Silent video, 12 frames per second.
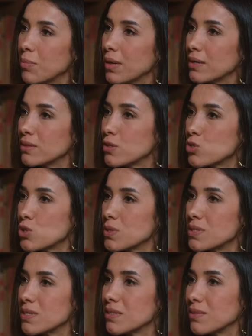
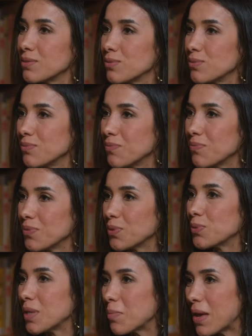politicians that
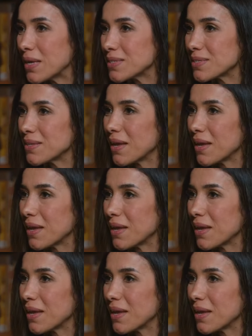do the best.